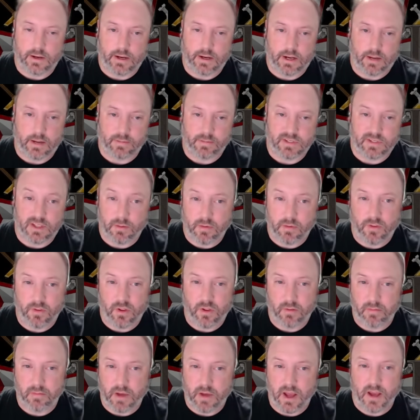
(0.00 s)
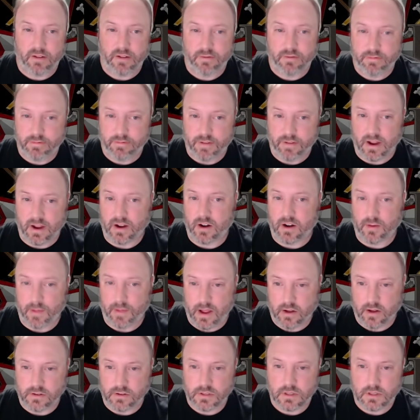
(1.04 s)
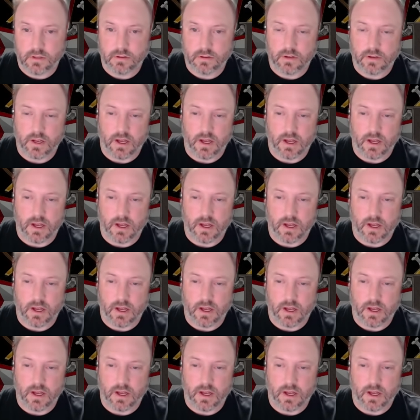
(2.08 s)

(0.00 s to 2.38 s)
Some of them by a fair amount.